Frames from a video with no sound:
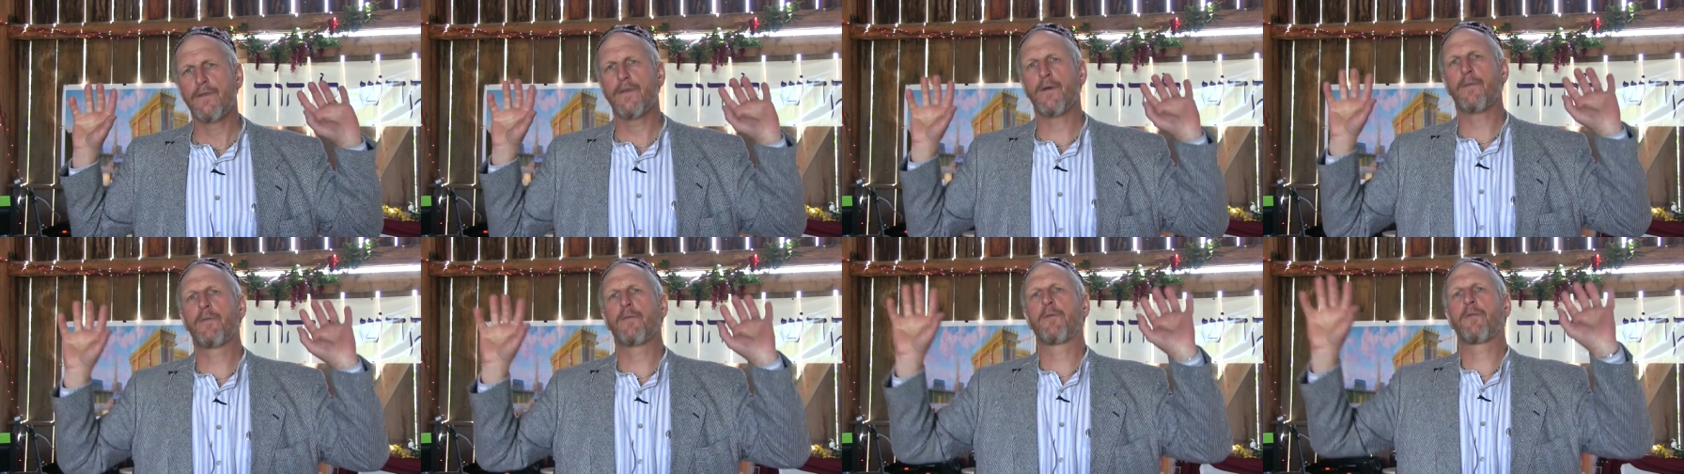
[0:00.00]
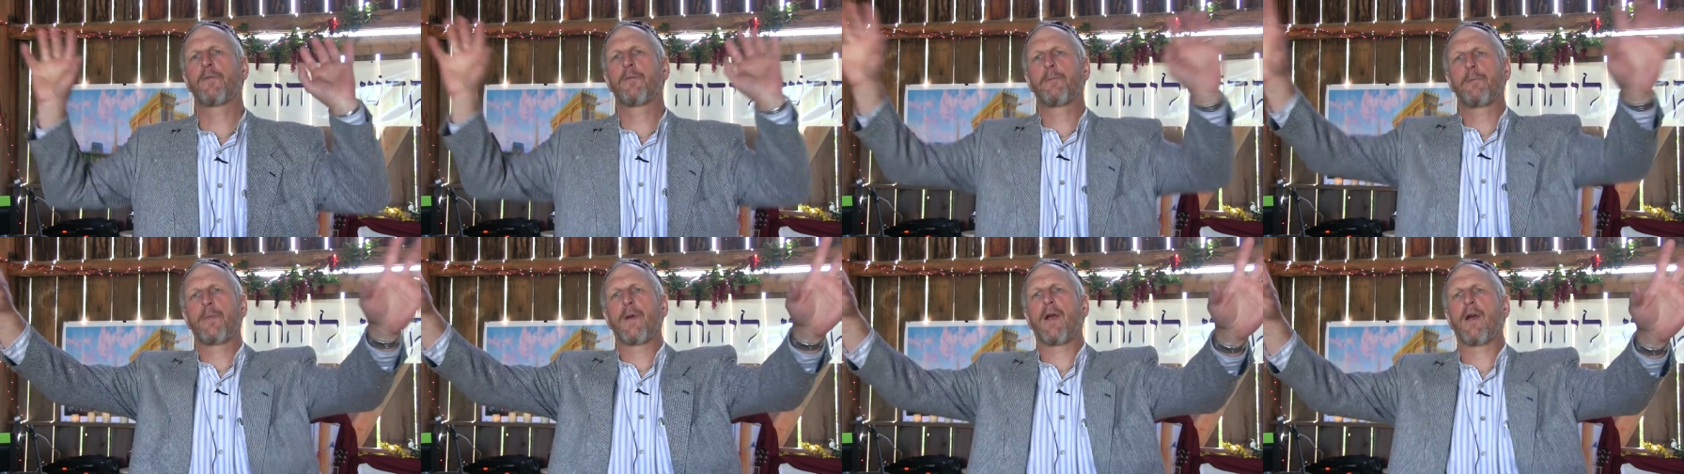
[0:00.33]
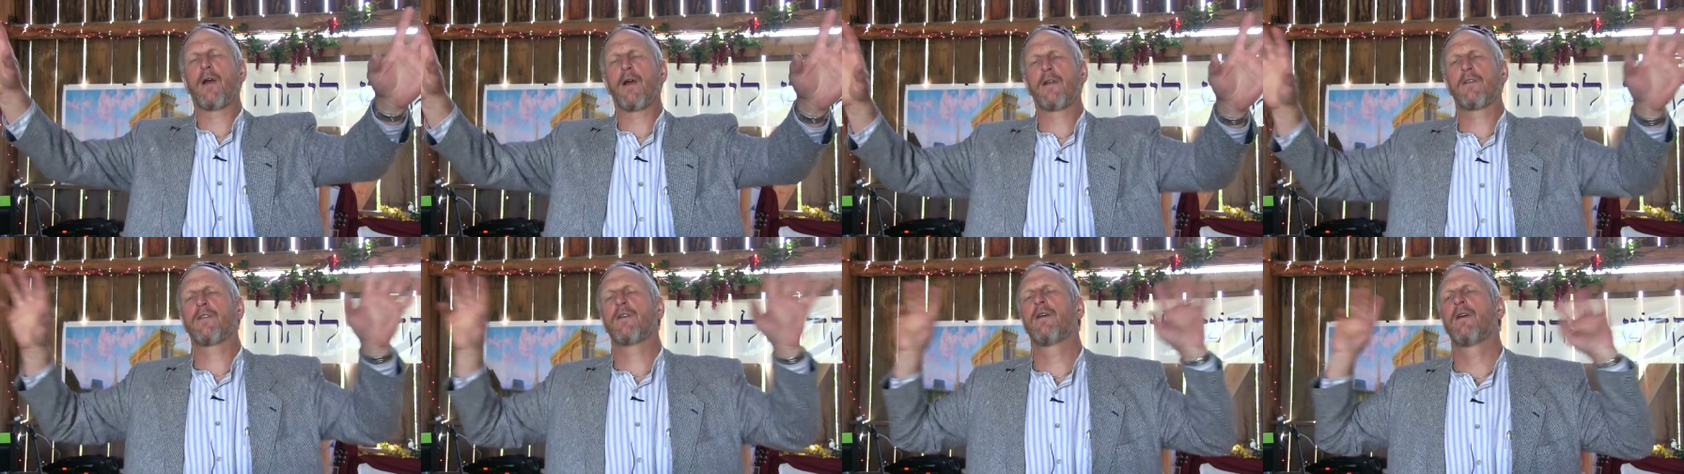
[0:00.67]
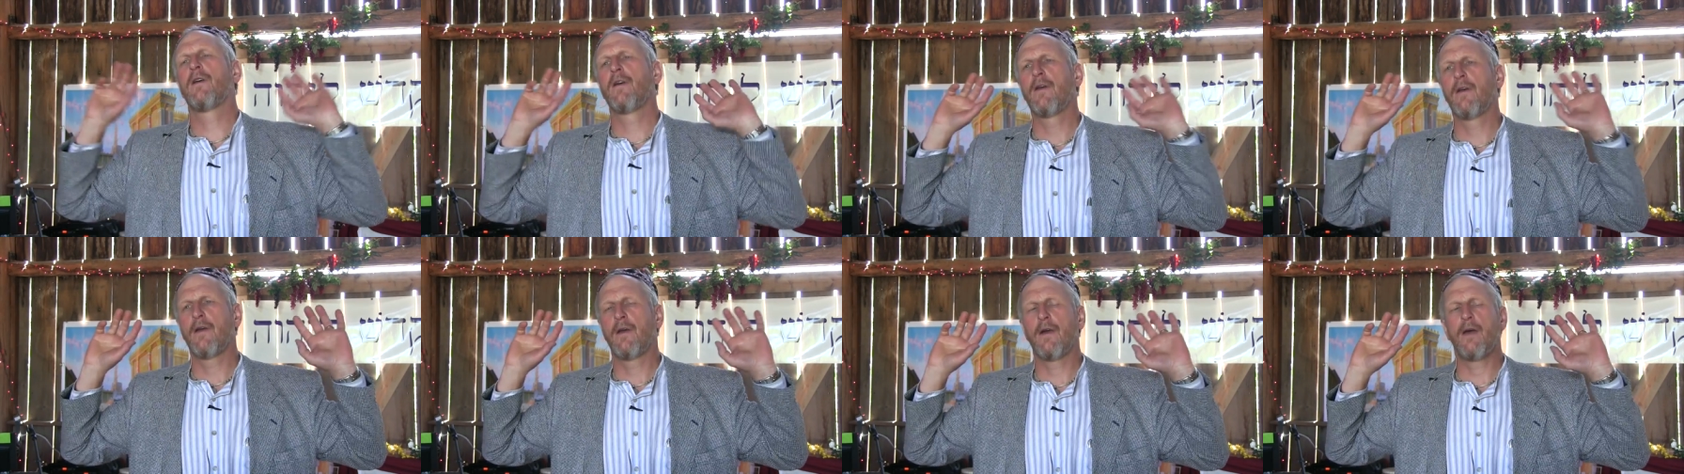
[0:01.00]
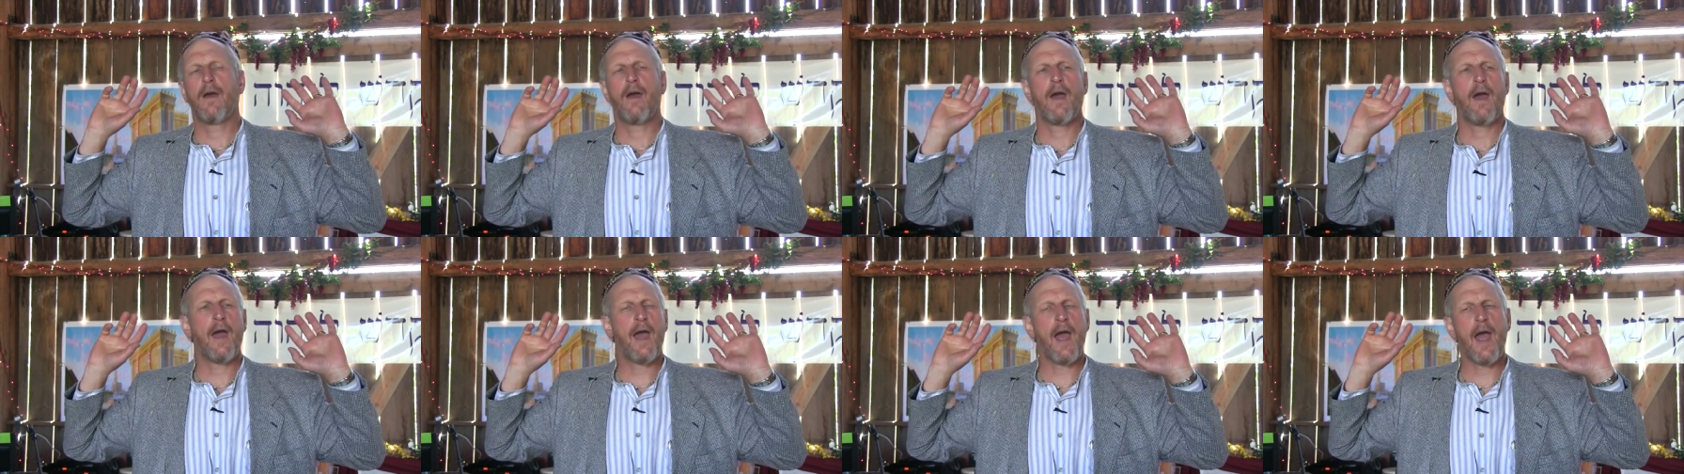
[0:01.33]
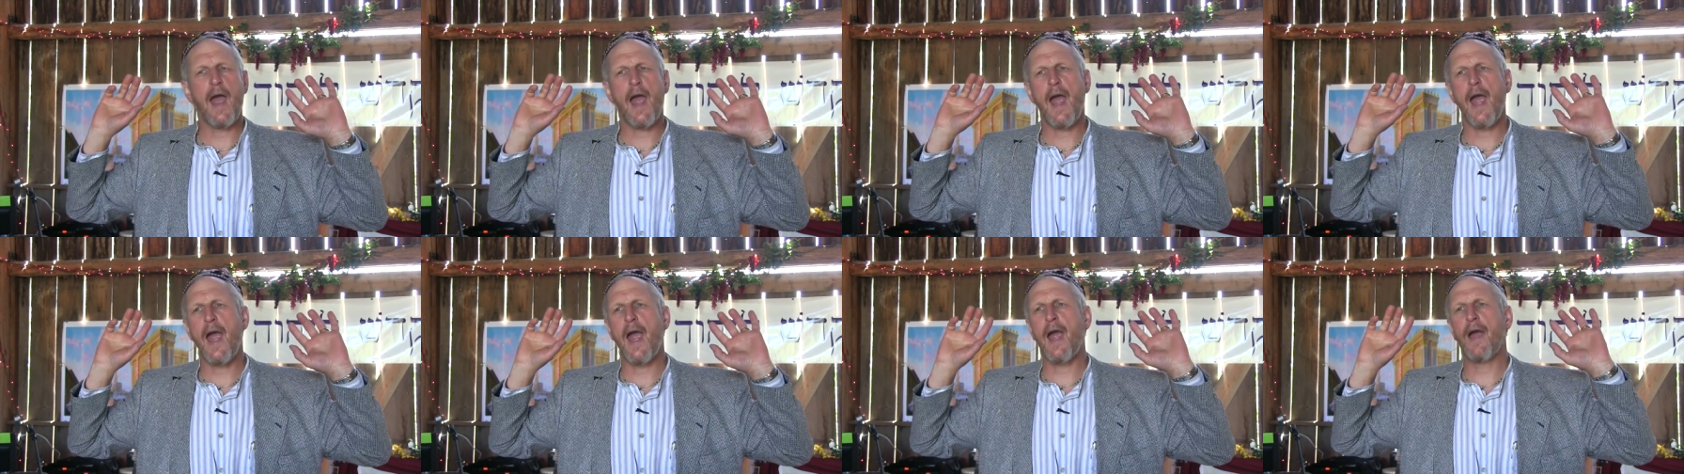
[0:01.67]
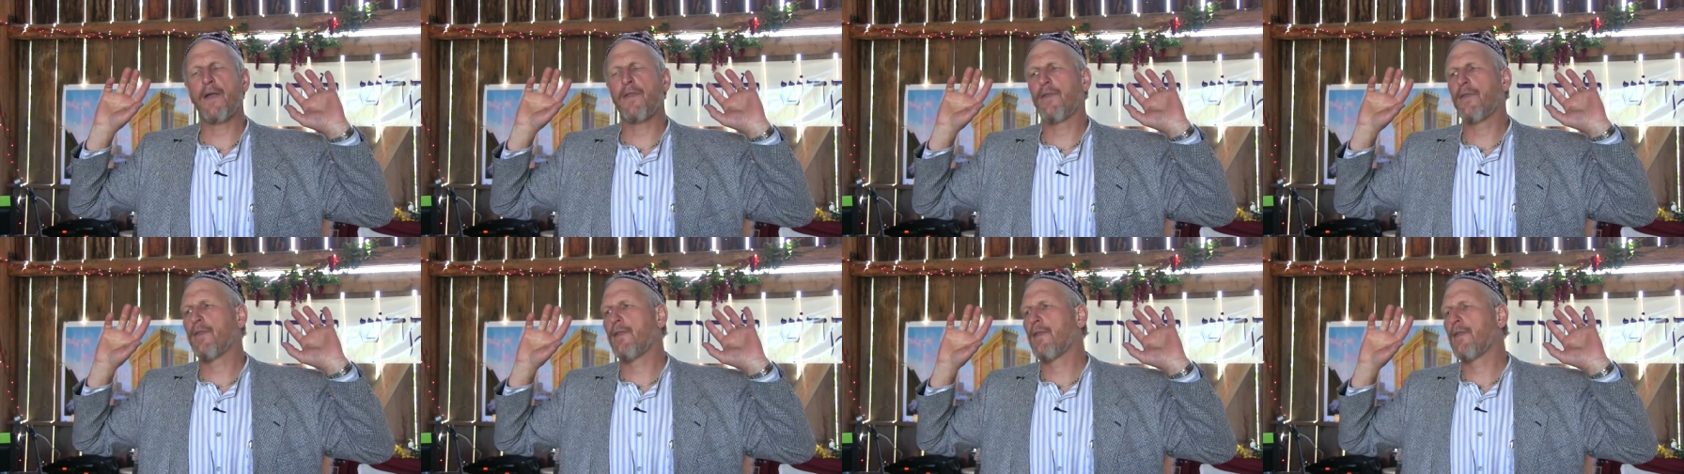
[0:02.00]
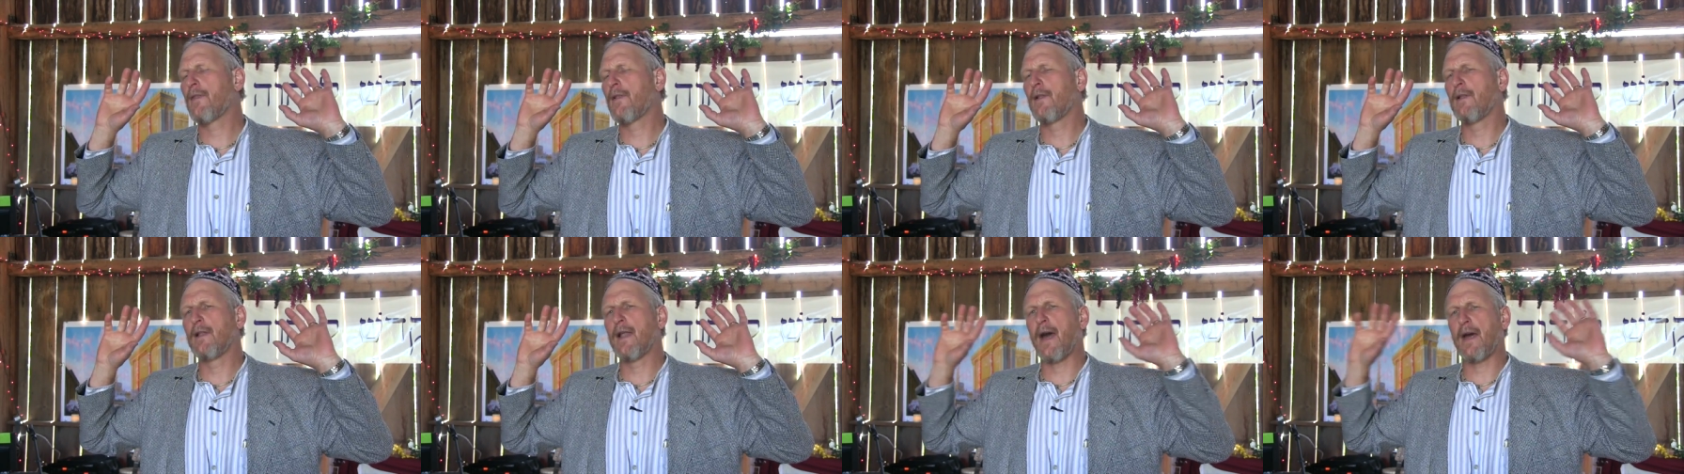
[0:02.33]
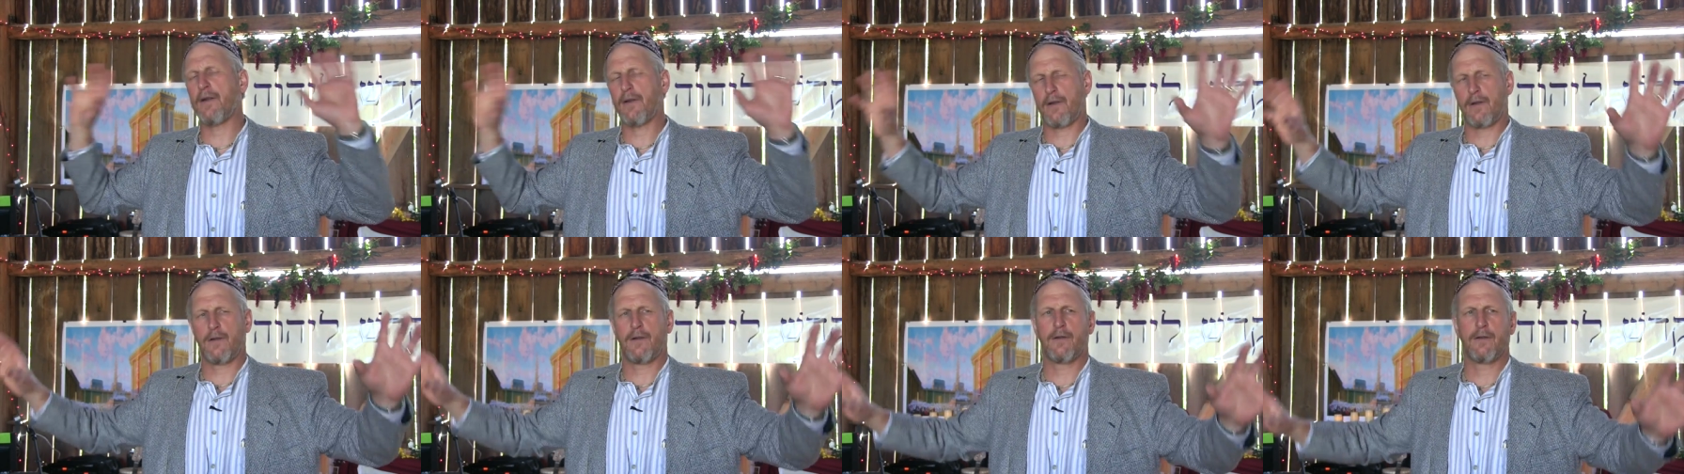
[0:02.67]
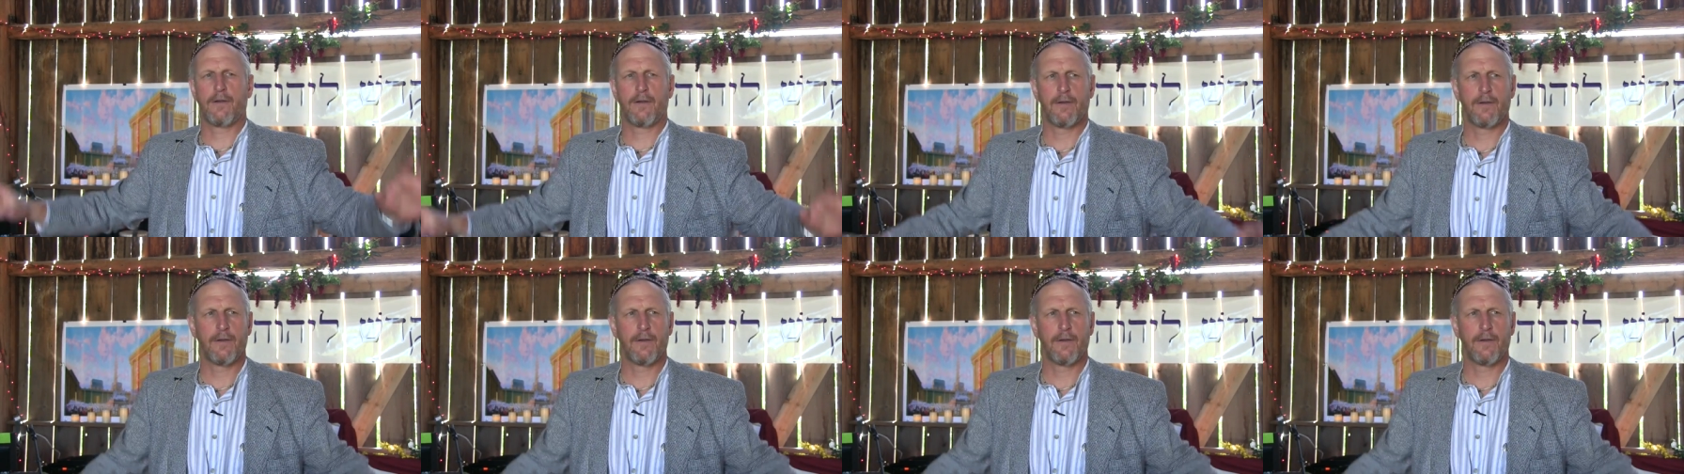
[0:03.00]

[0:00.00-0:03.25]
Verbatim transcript: the spirit and the letter